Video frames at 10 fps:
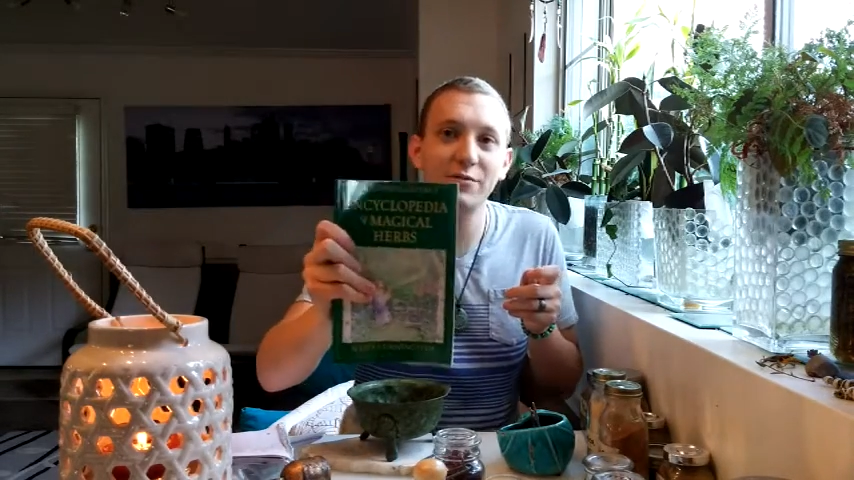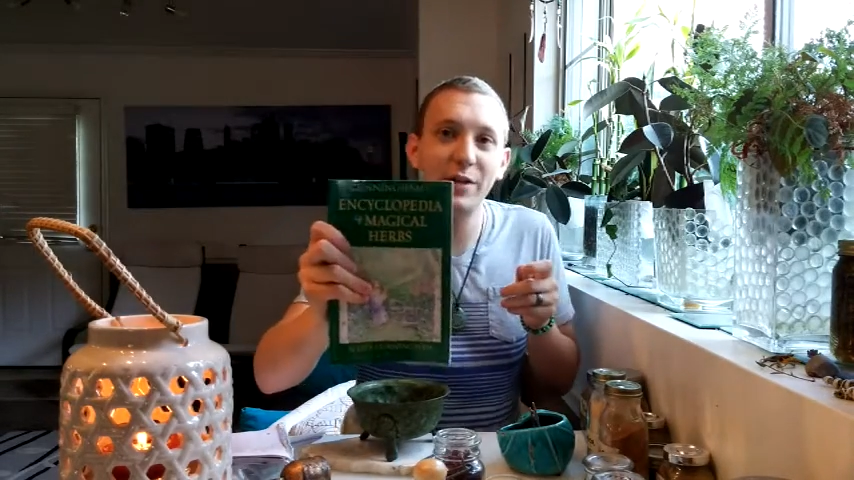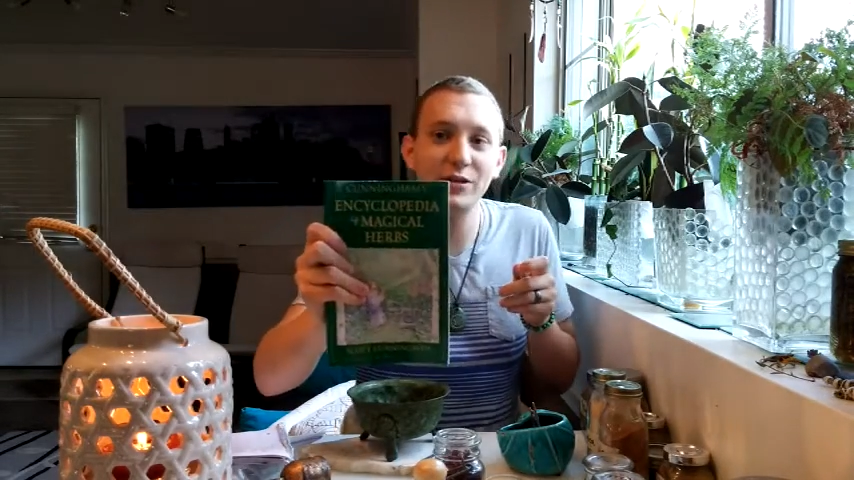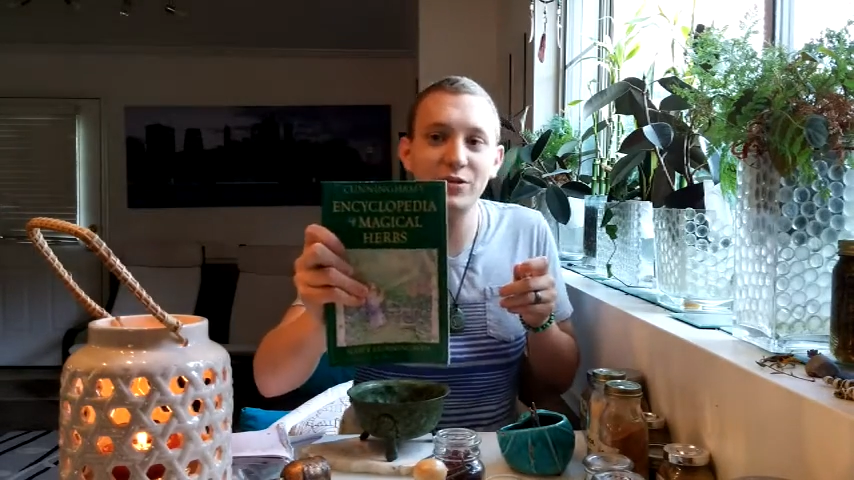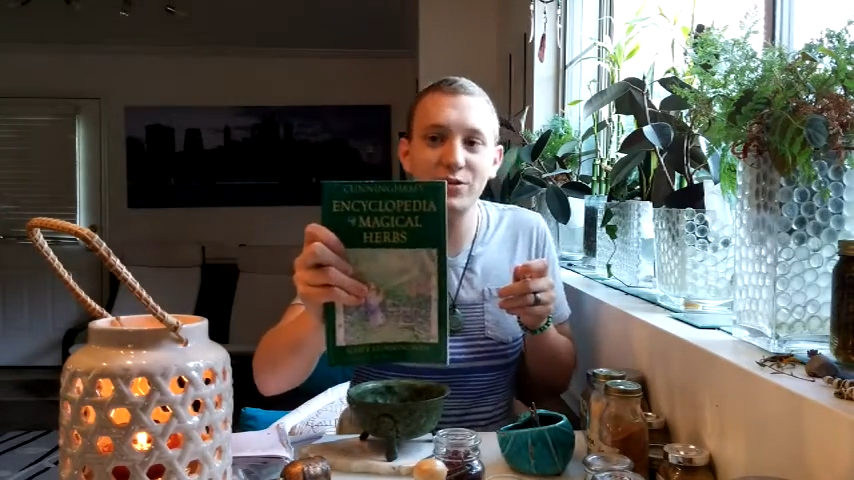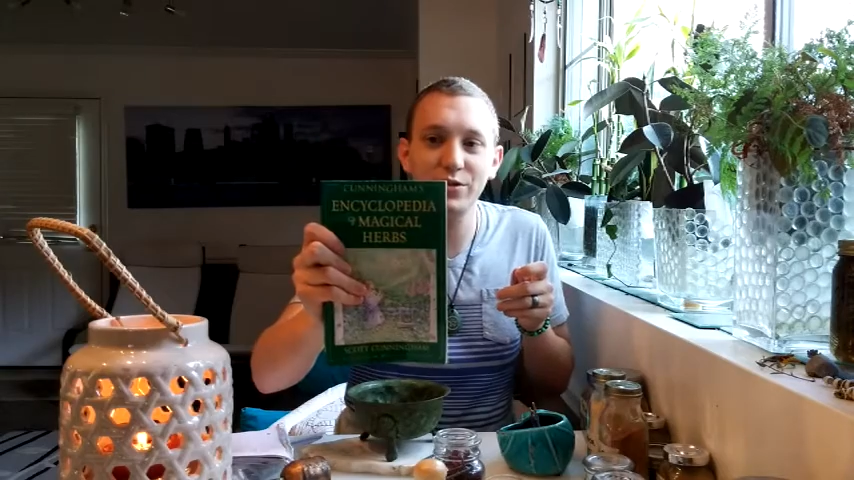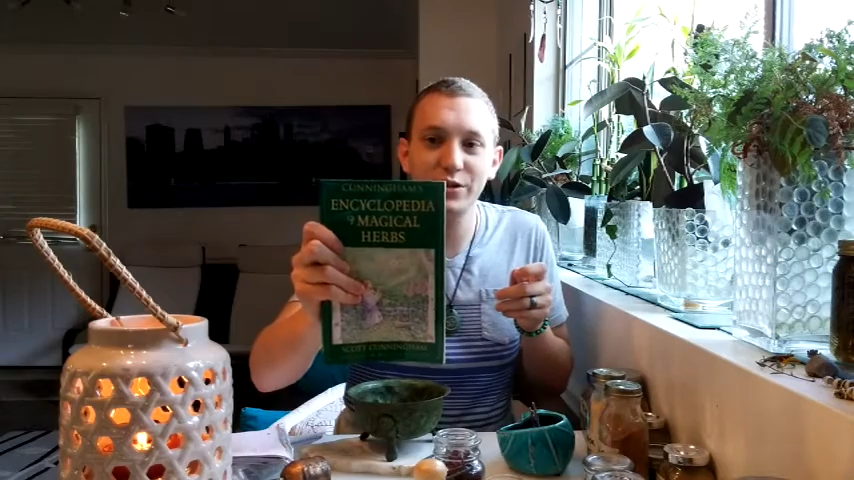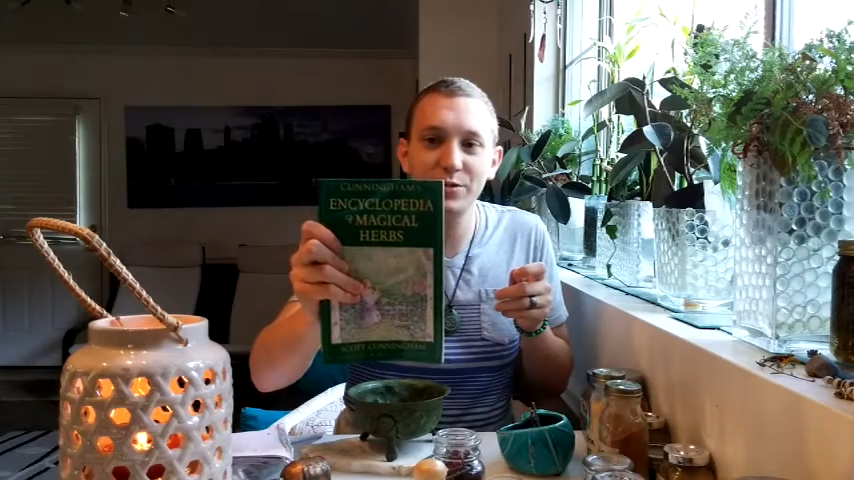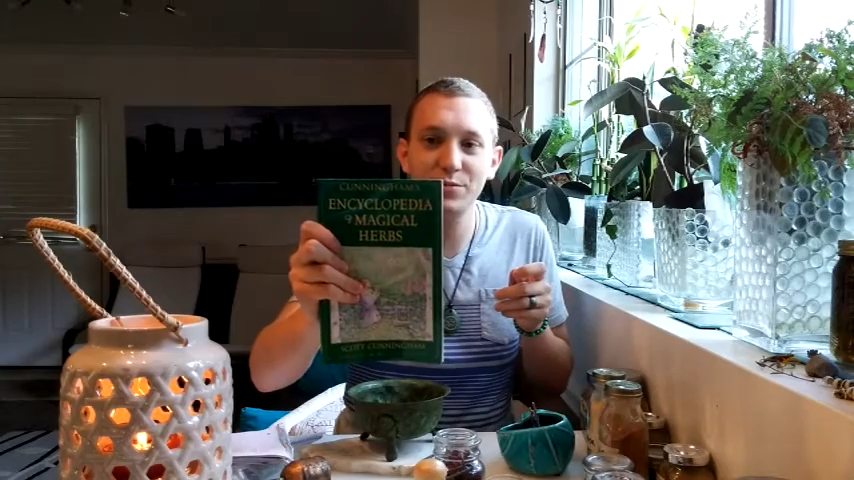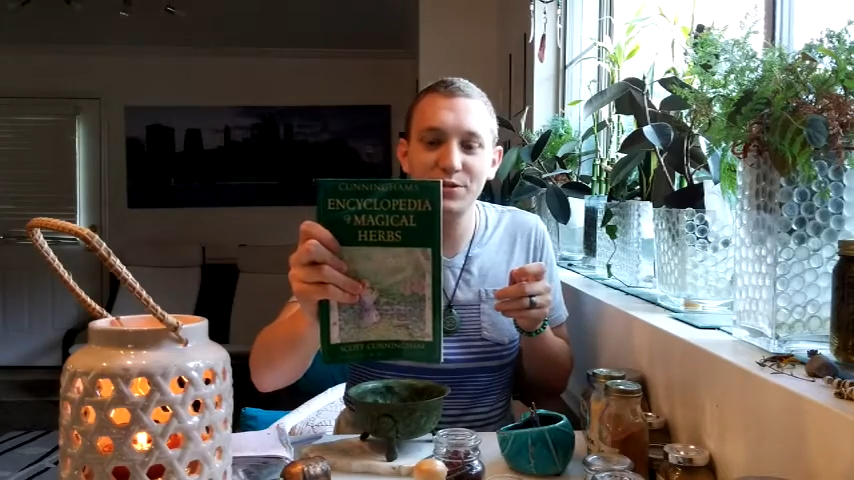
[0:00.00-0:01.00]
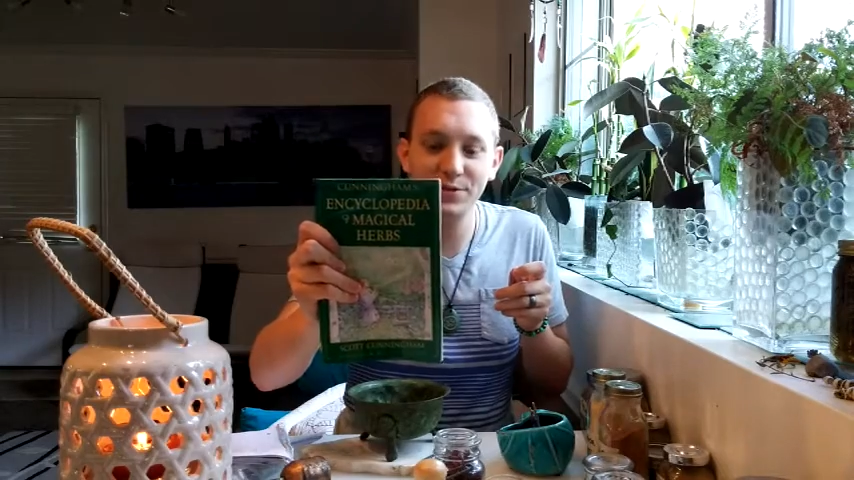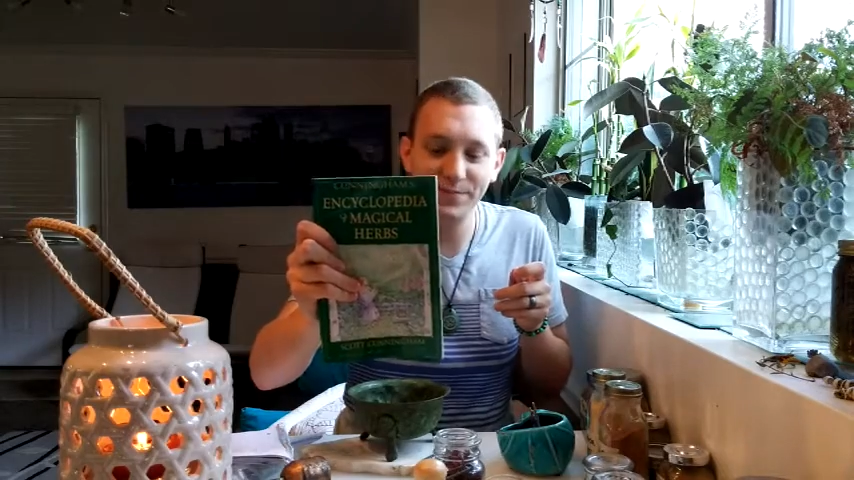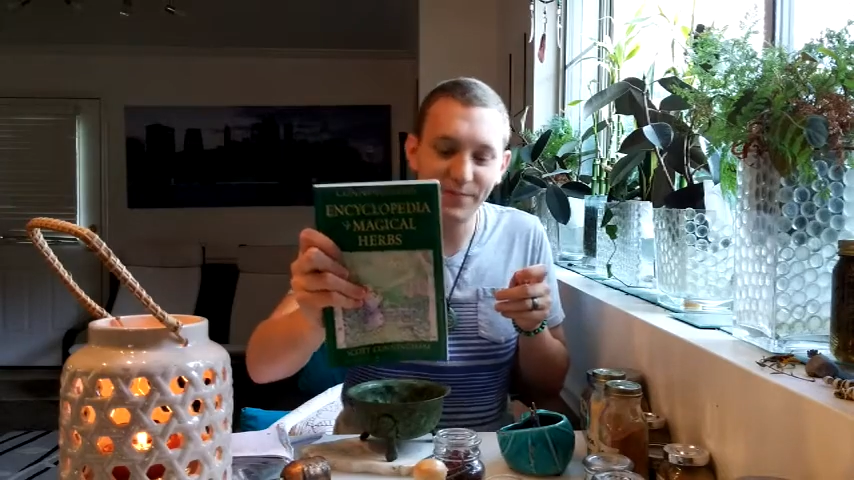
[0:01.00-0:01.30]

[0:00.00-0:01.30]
of Magical Herbs.